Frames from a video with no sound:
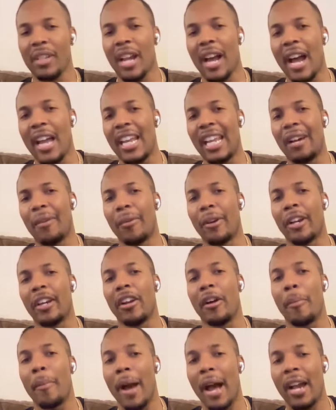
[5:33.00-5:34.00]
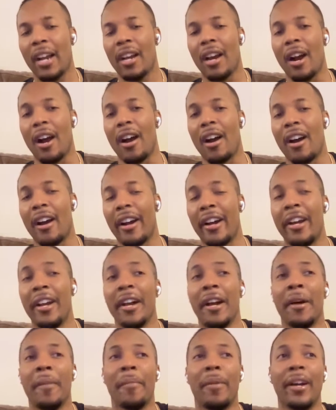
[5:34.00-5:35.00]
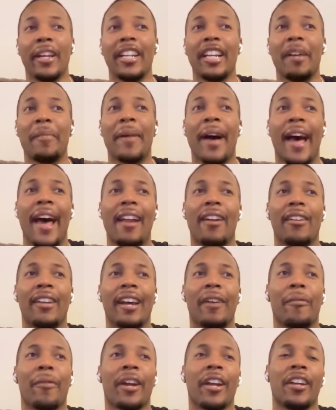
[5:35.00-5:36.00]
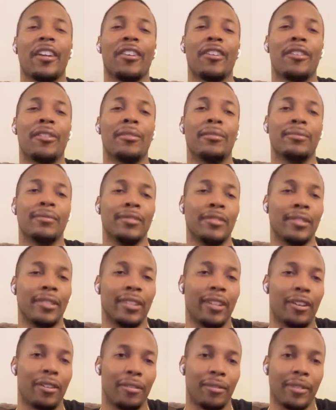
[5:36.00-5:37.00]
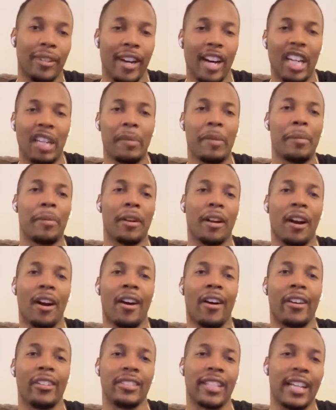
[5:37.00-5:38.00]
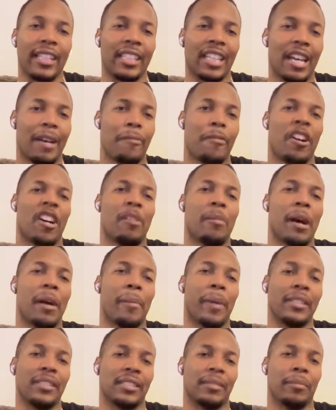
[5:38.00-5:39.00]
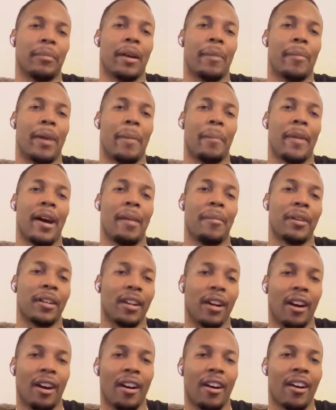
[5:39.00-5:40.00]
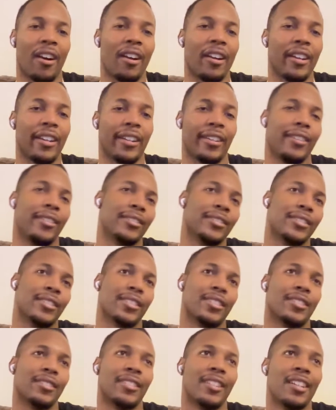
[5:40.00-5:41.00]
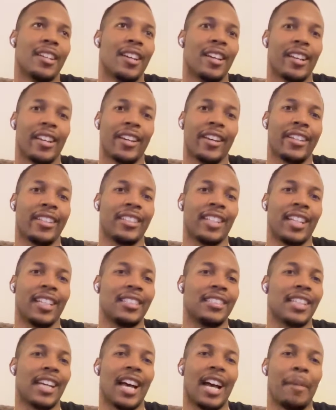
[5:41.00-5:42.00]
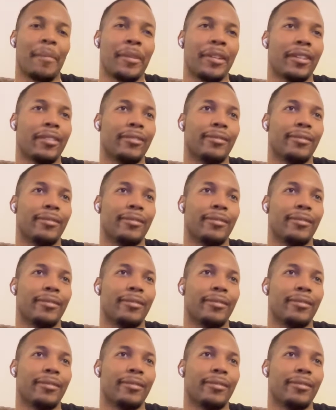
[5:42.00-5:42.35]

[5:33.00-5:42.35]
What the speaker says: I like working on my car, but I don't like working on other people's cars like that. I work on my mama car, so at the time,